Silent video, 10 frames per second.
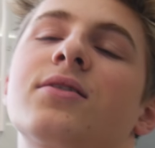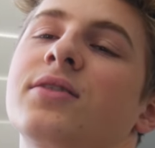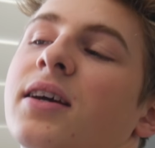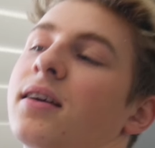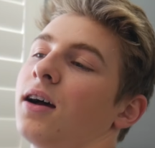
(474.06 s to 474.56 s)
there's
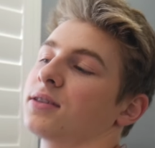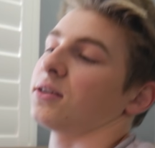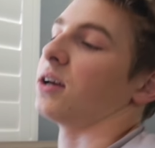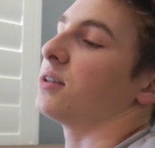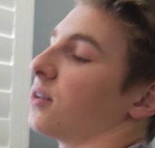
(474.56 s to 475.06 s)
like a
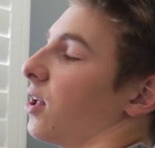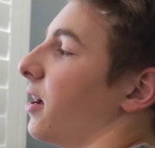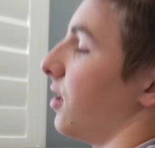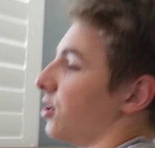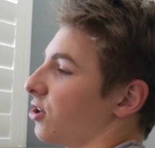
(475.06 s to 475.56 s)
slight delay.
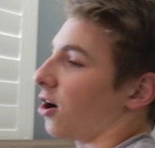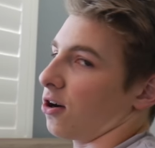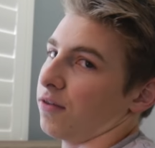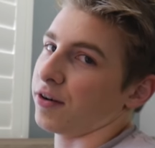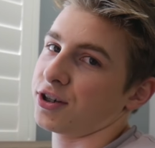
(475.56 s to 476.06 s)
Then you talk
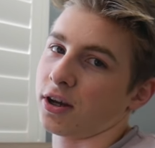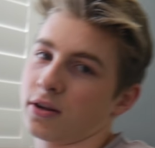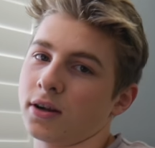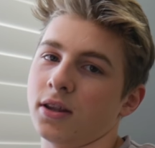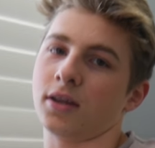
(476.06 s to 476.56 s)
over each other,
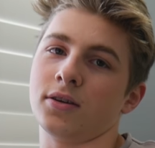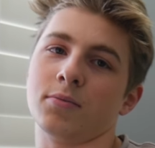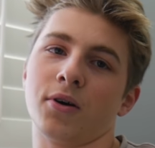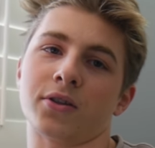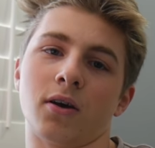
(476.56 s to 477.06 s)
and then you both